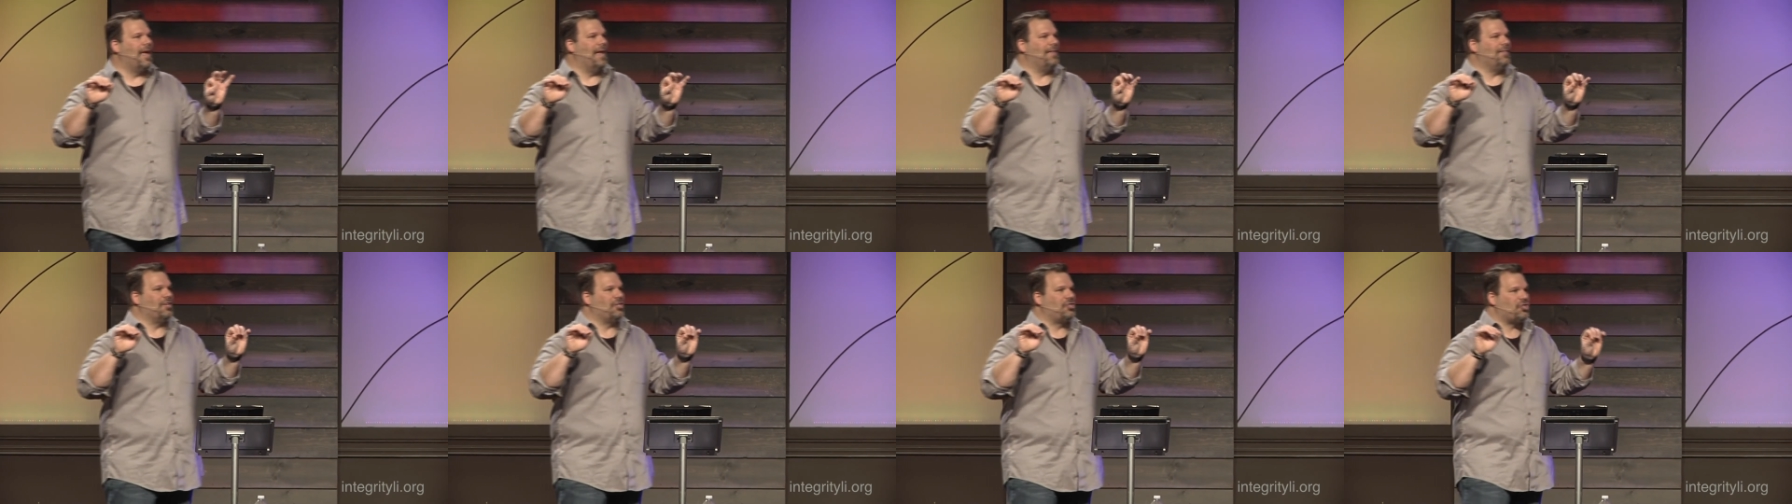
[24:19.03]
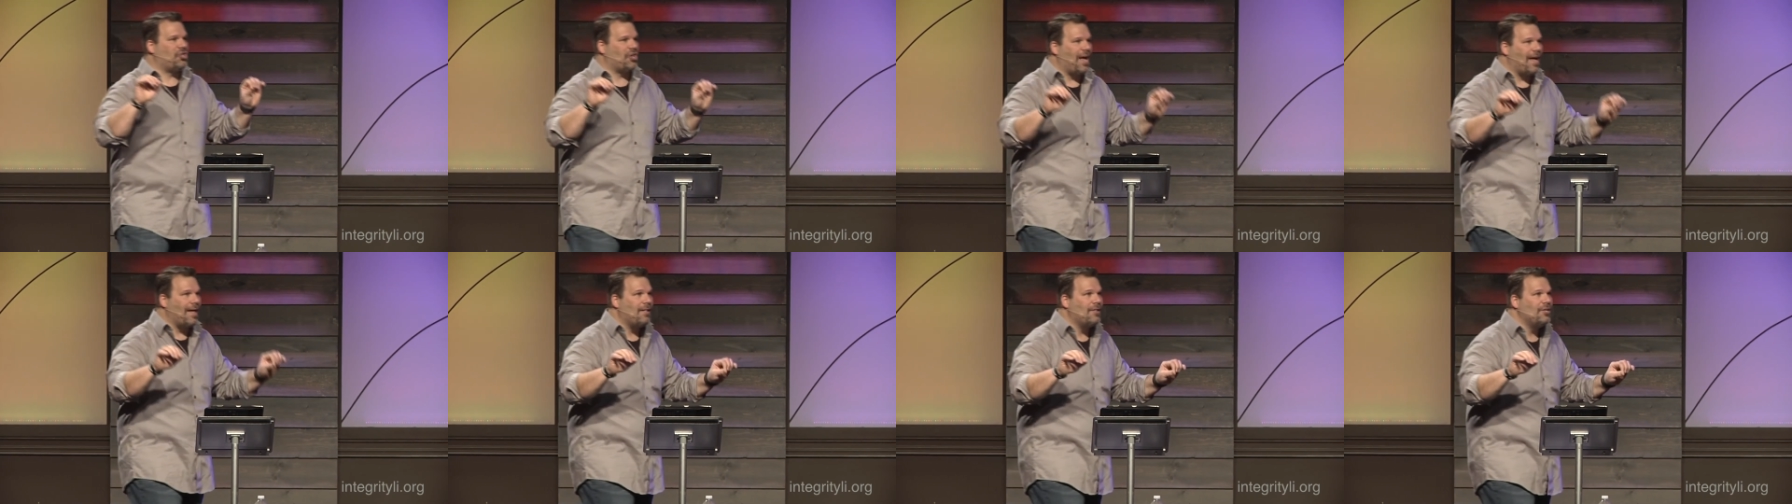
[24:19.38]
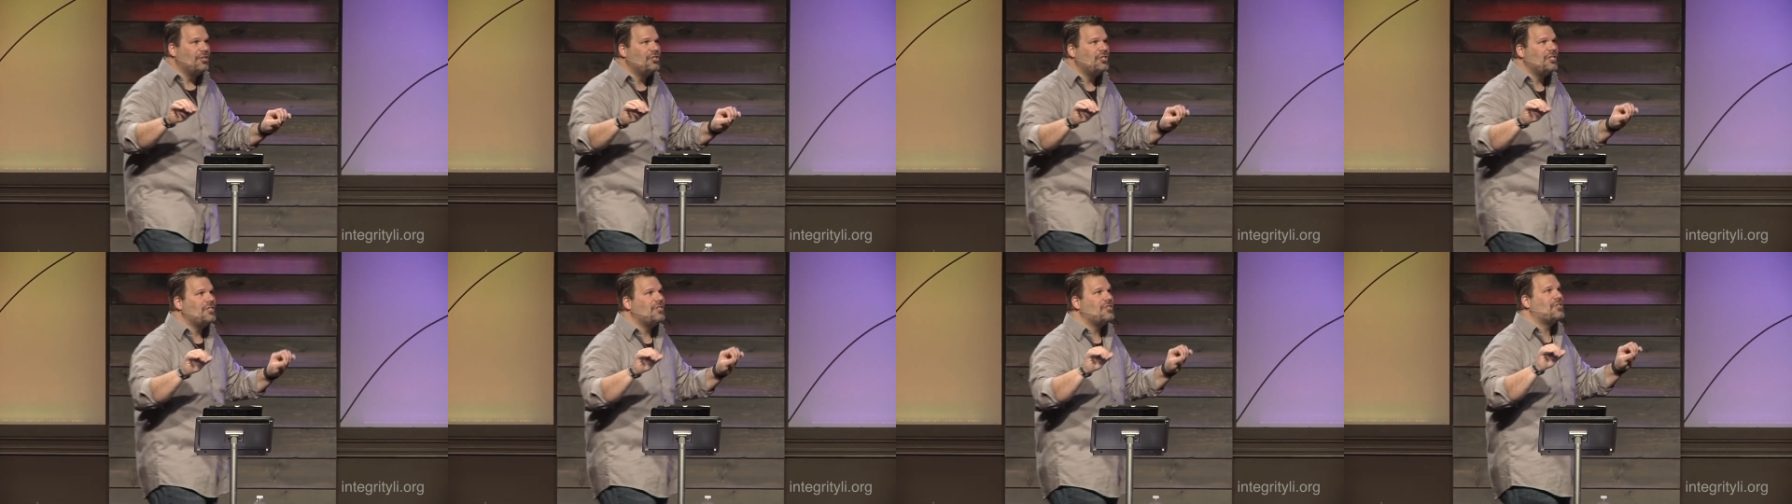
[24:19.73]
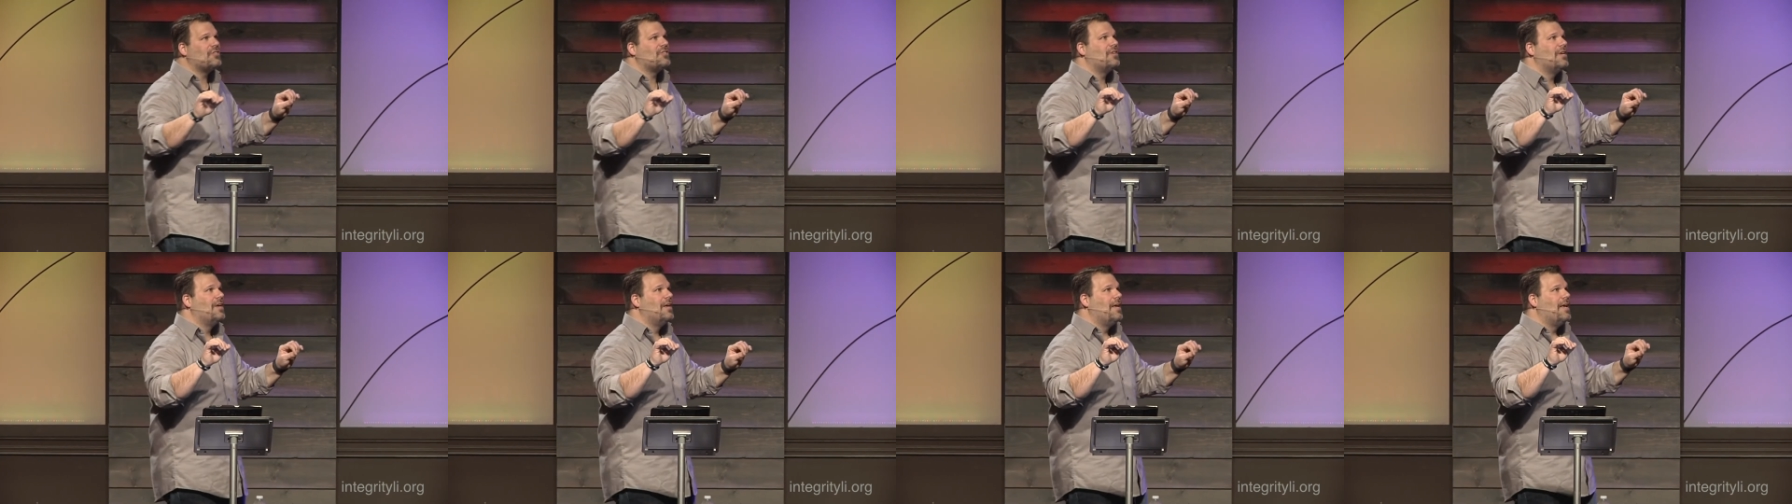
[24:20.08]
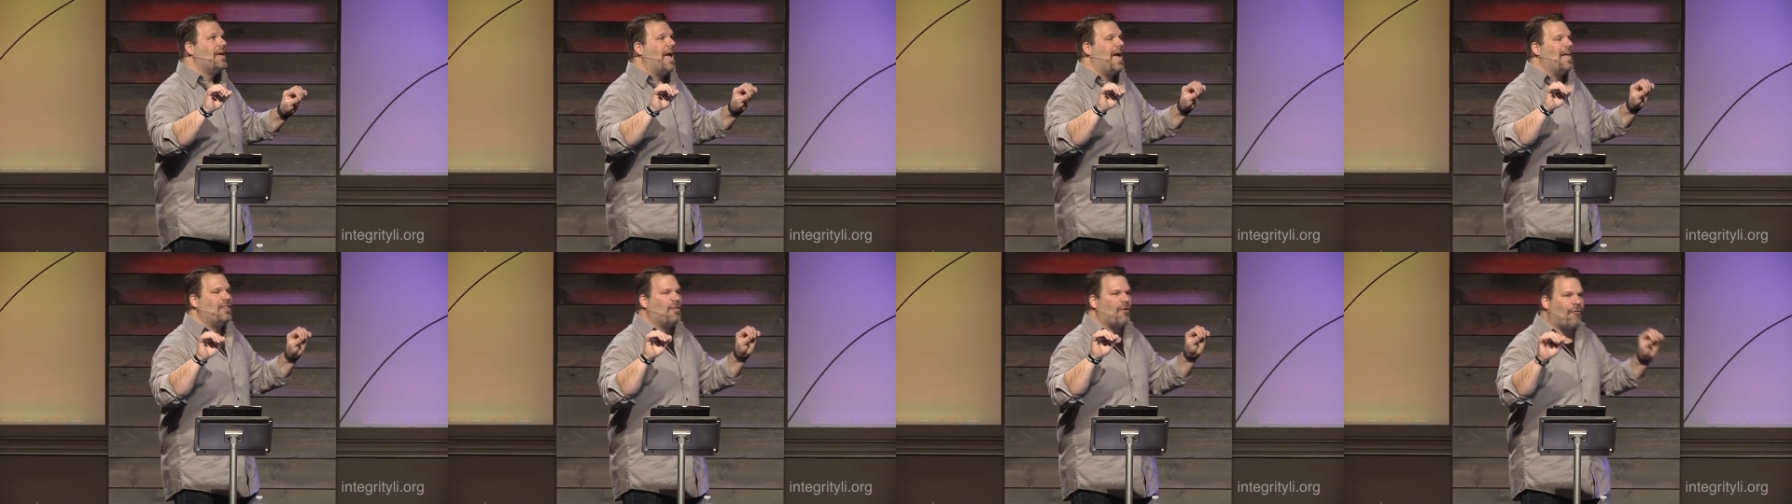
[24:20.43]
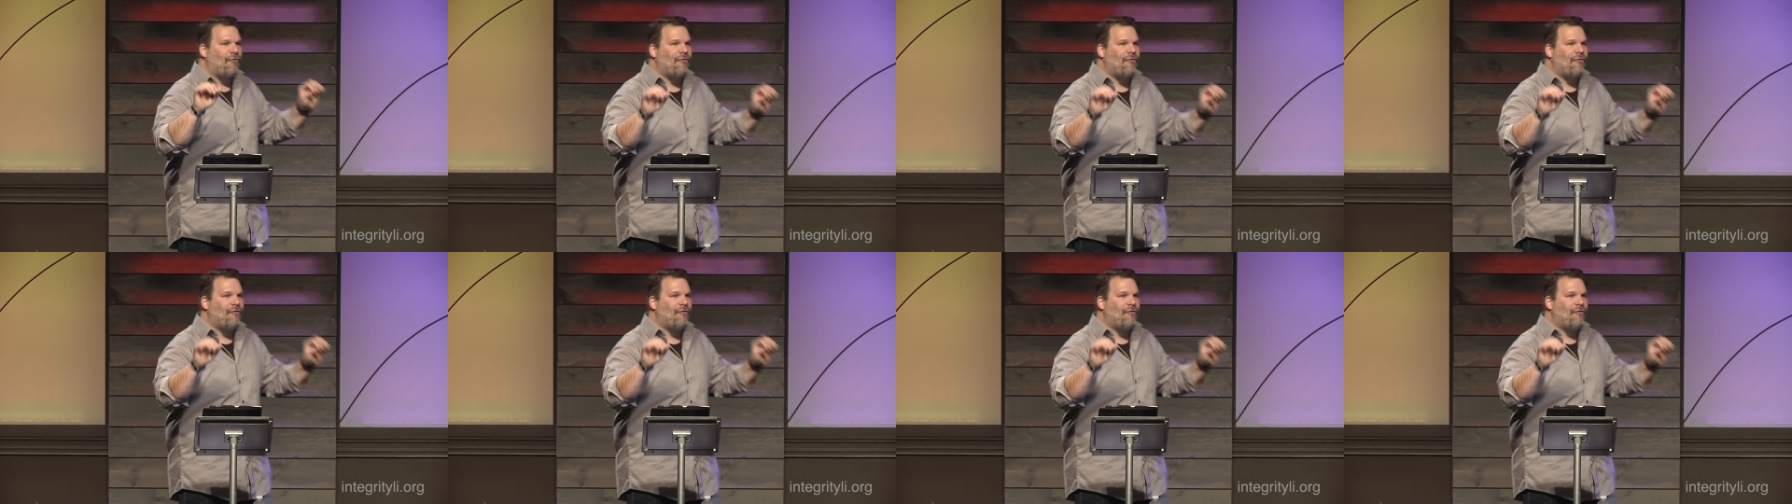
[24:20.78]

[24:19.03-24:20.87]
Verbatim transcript: and the challenges and the